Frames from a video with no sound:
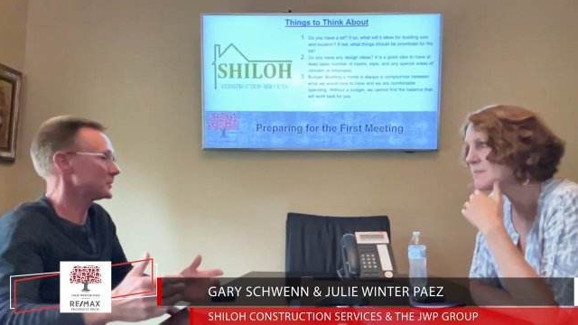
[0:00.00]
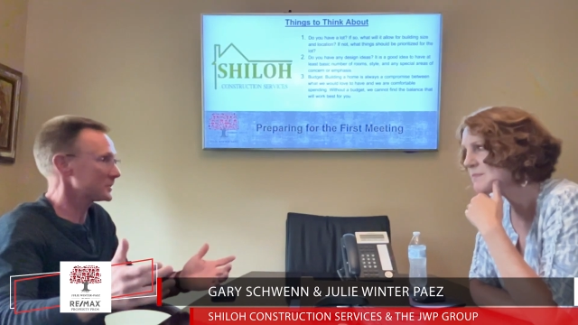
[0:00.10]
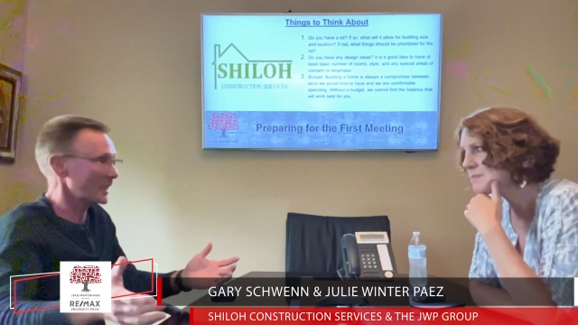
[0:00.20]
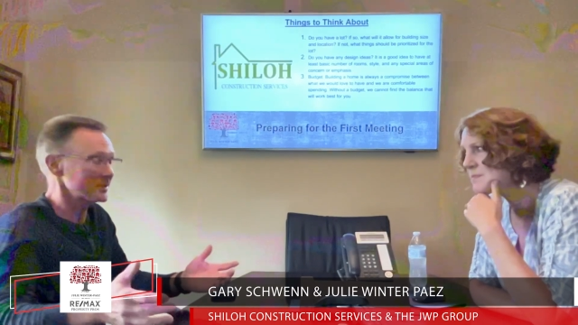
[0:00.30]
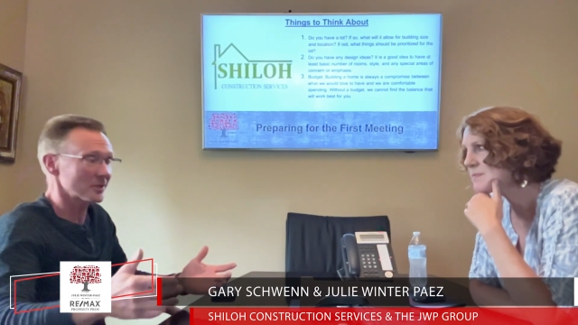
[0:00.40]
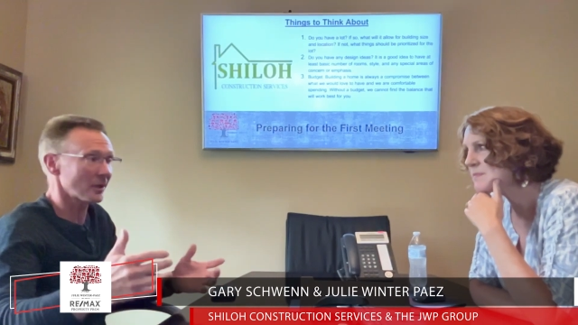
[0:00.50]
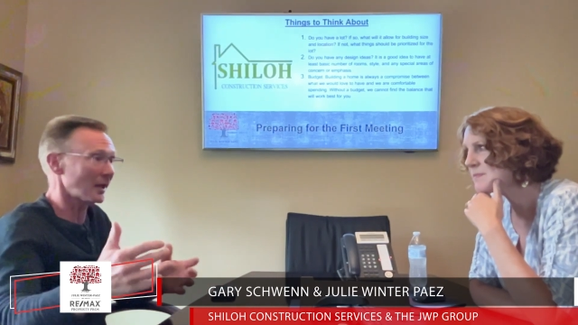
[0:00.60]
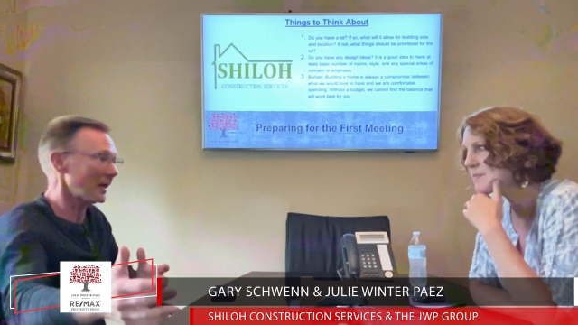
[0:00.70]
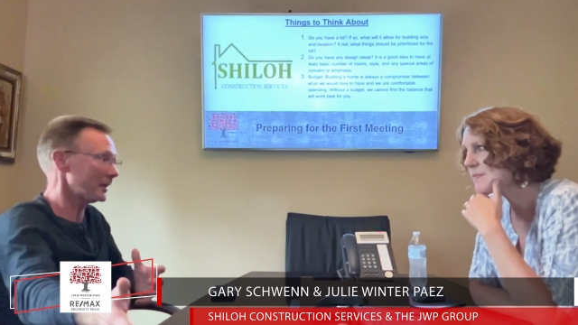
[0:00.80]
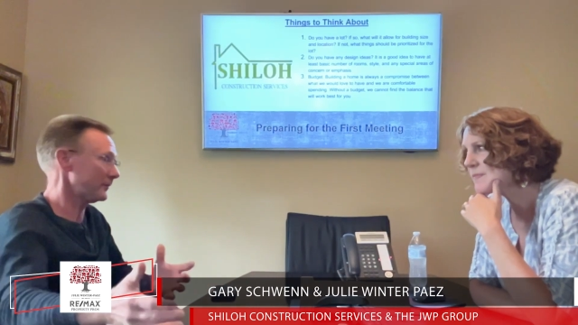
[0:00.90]
Speaker 1: size of the
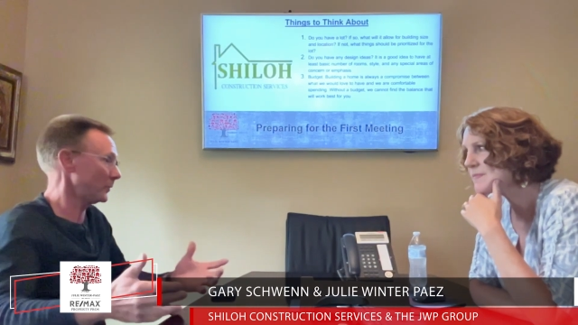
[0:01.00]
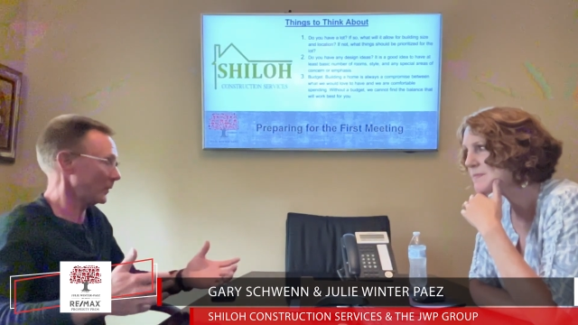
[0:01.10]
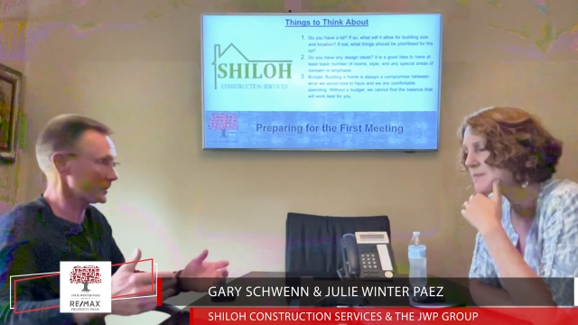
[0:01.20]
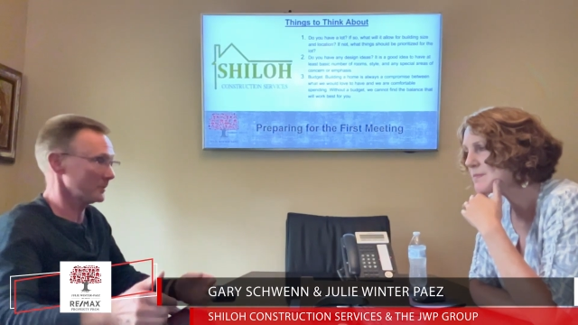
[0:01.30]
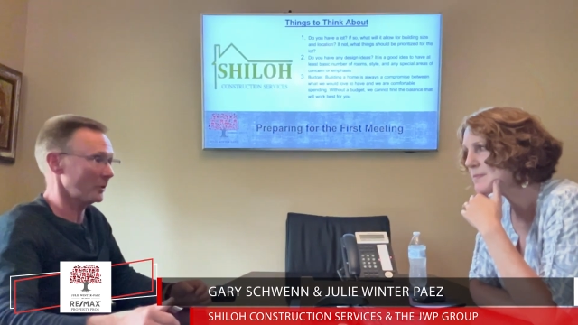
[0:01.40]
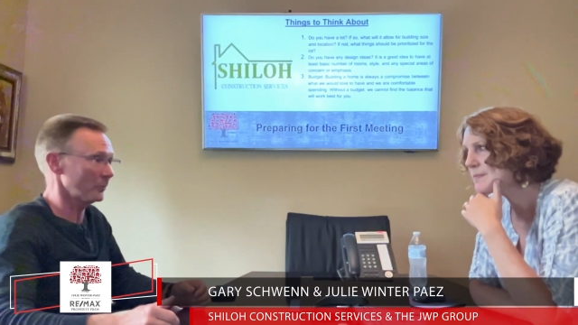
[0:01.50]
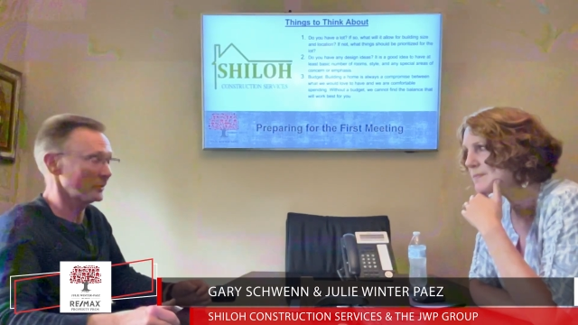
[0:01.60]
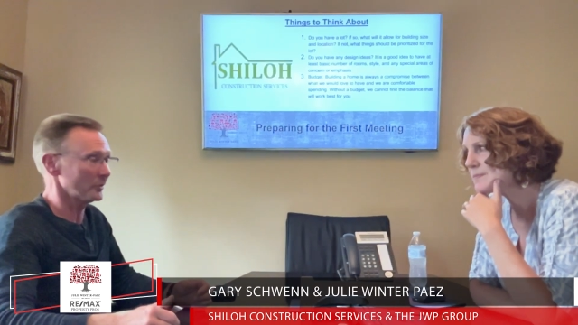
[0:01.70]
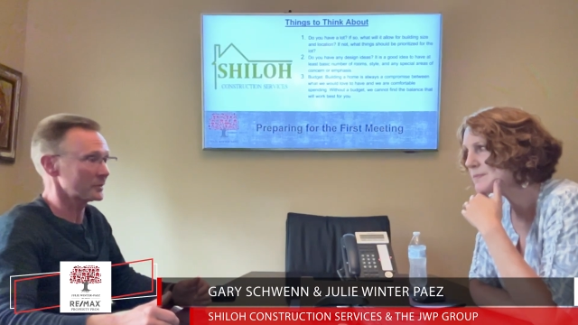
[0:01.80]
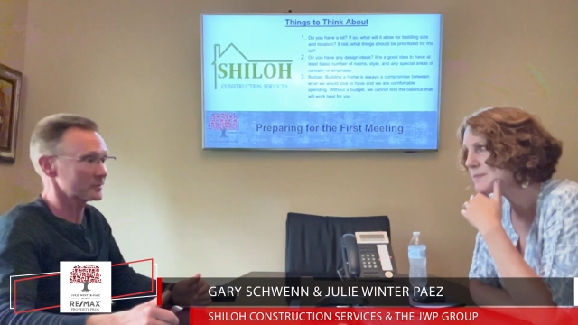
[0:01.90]
lot. If you want some
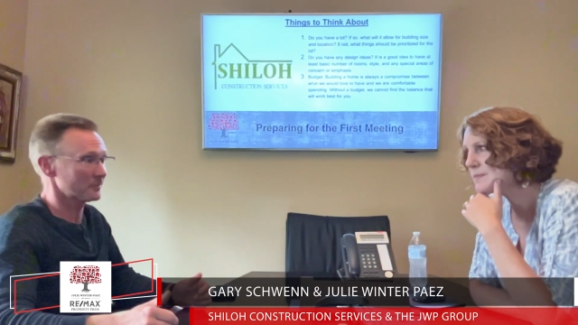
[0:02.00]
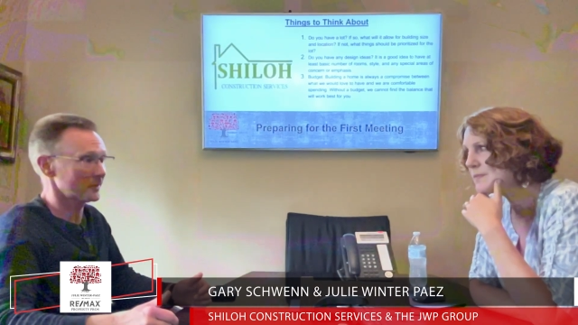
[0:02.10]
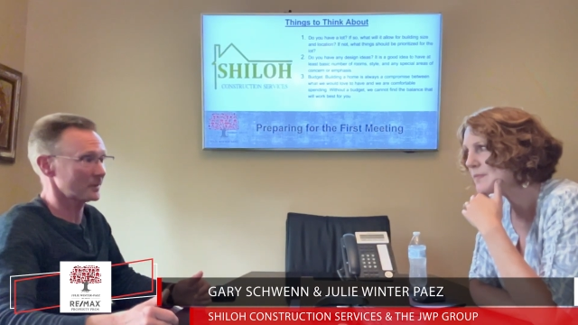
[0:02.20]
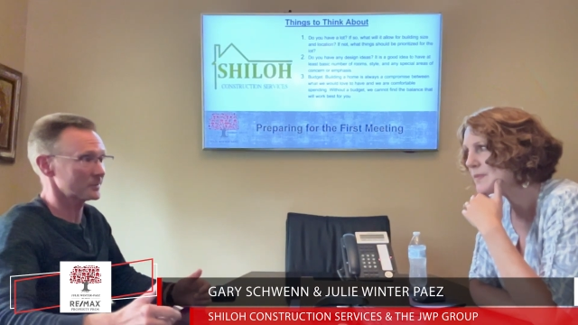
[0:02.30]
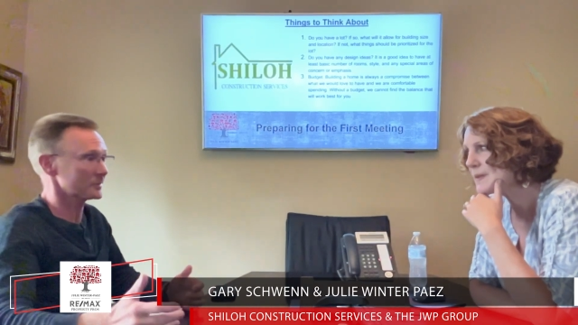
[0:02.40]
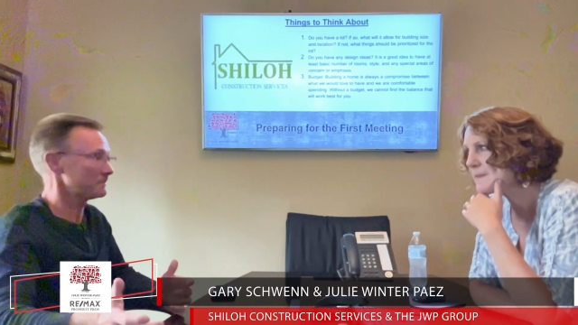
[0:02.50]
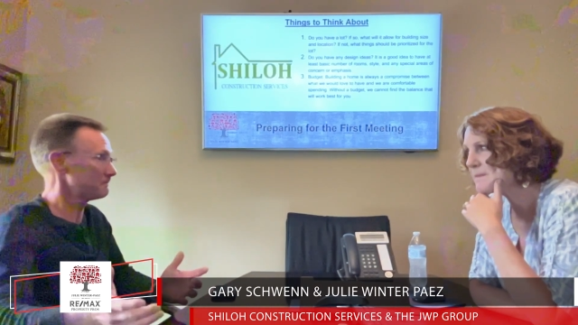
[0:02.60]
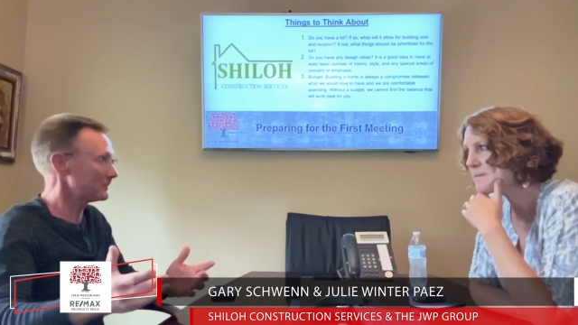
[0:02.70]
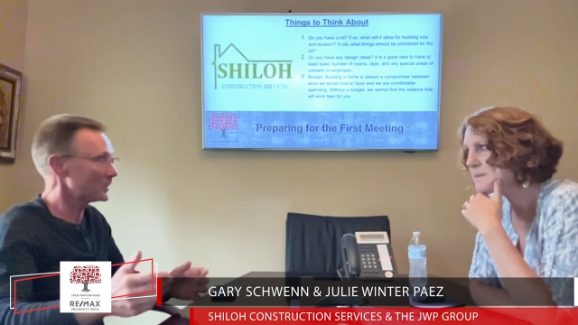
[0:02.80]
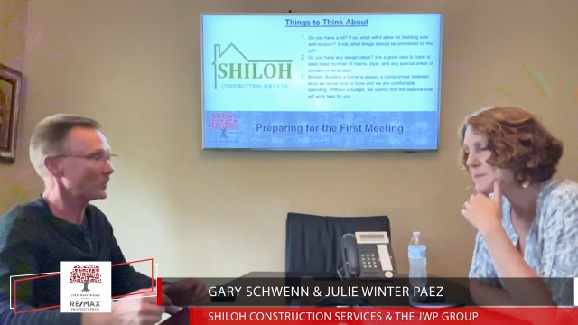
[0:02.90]
outbuildings and things,
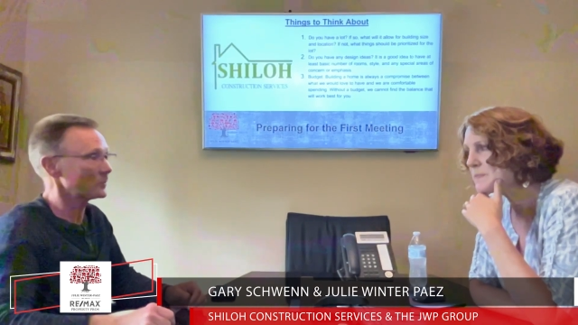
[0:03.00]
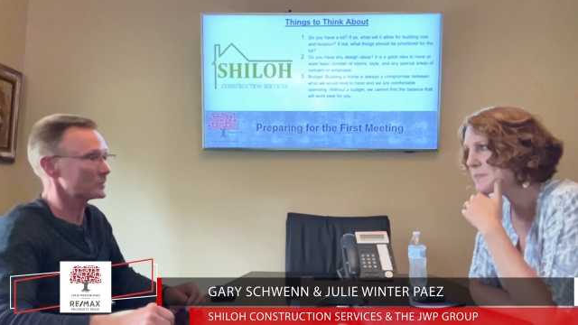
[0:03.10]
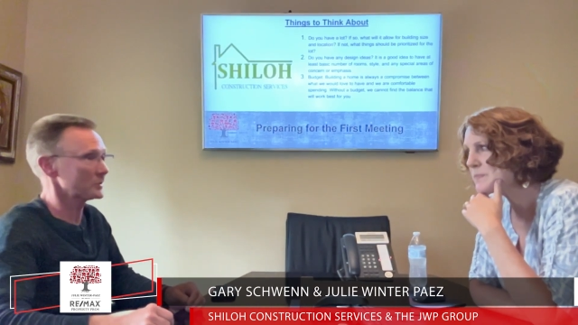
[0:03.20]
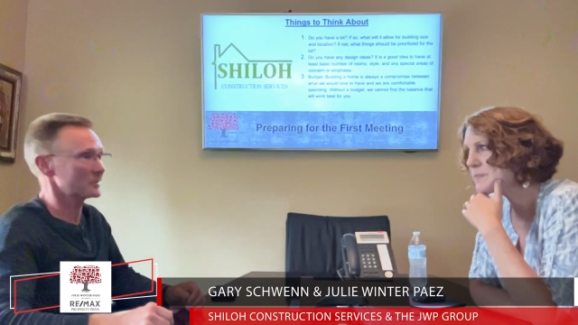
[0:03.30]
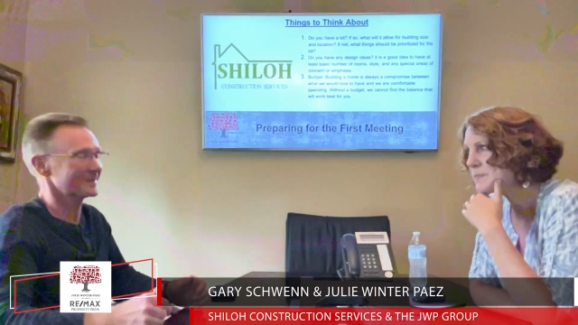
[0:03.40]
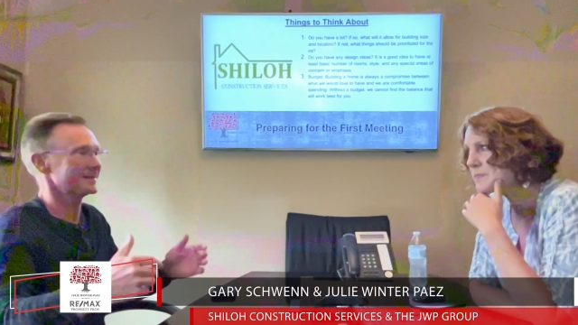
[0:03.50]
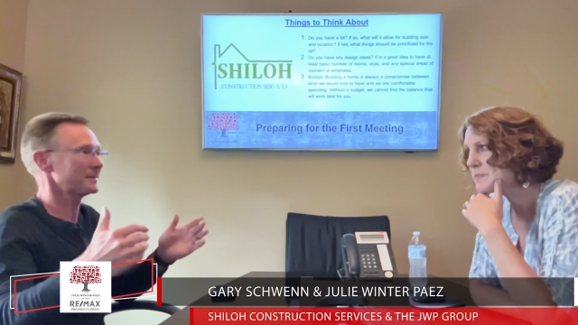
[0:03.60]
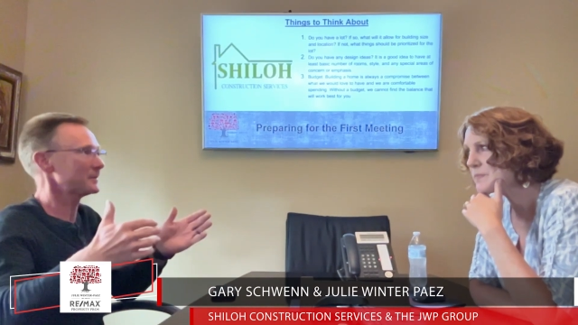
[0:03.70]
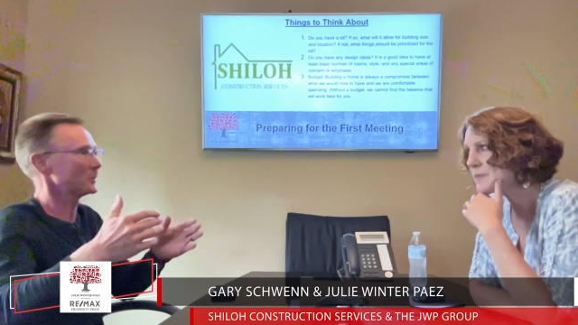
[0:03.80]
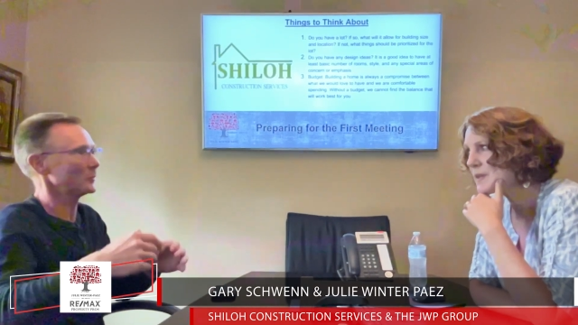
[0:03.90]
you know, just
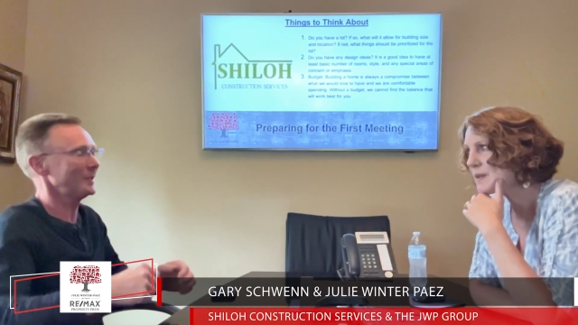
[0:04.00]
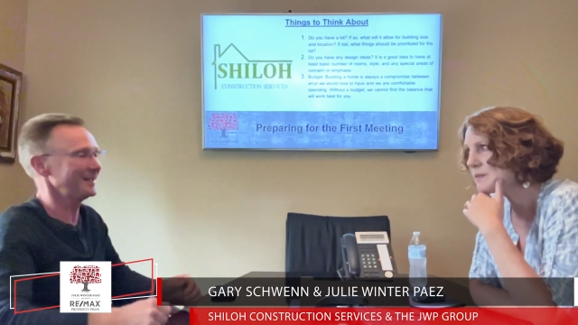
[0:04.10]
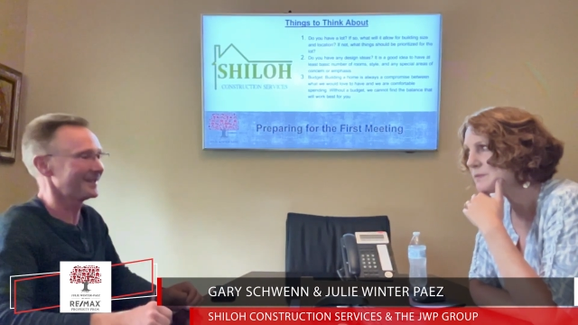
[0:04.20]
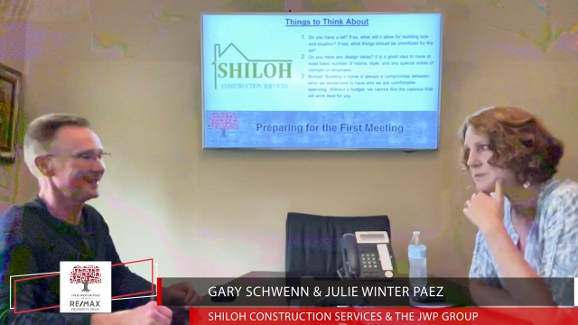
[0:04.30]
you know, we